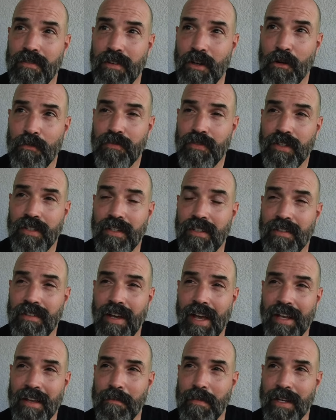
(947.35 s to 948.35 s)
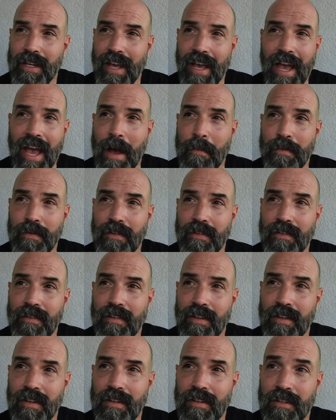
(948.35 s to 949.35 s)
Hopefully I can make it happen.
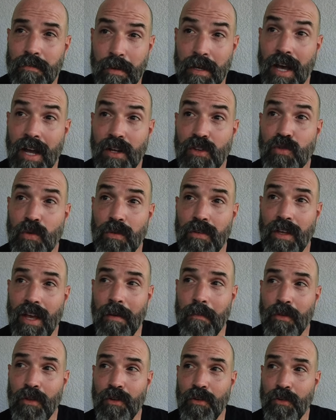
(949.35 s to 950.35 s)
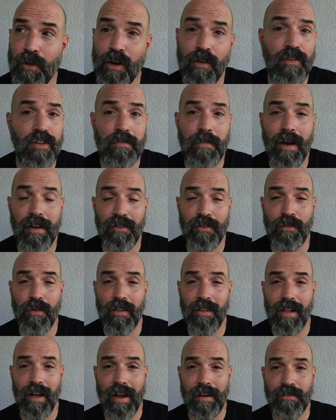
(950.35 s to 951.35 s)
To be honest with you, I'm a little nervous about doing a
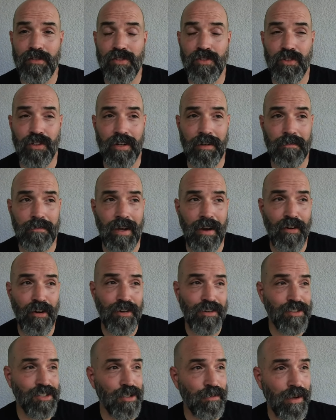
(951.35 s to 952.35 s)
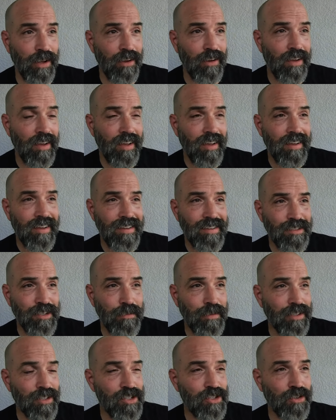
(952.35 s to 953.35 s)
live stream. I've heard so
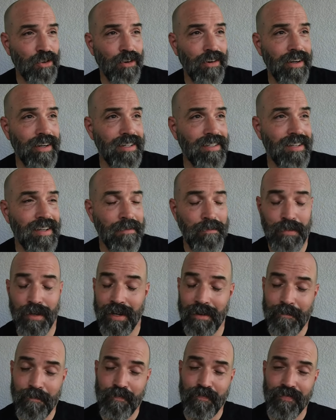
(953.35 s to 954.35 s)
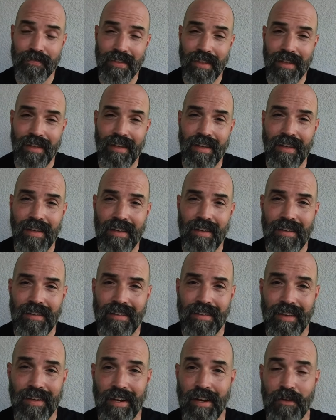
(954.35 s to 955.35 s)
many stories, but
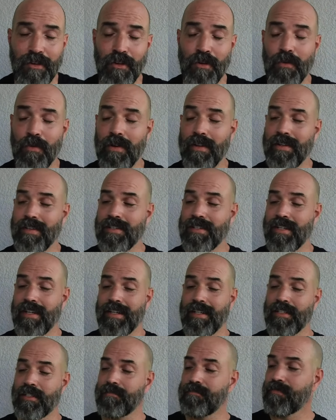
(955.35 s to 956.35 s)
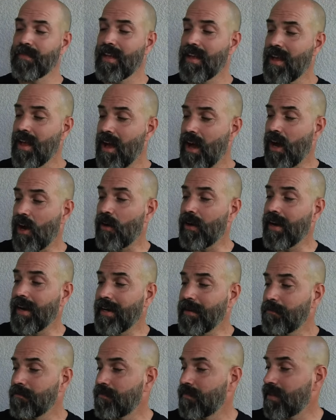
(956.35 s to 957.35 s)
I gotta do it one of these days. All
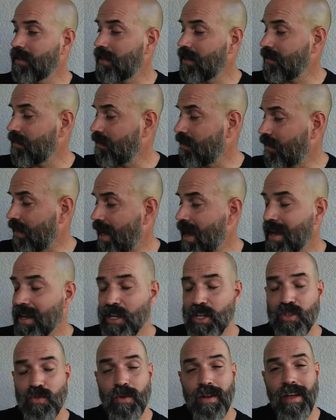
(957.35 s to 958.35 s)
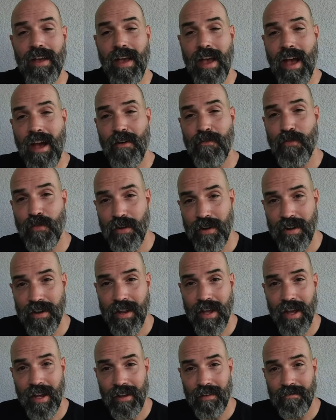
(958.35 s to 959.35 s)
right, that is what I have for you
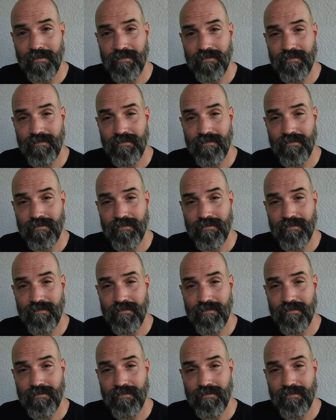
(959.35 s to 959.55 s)
today.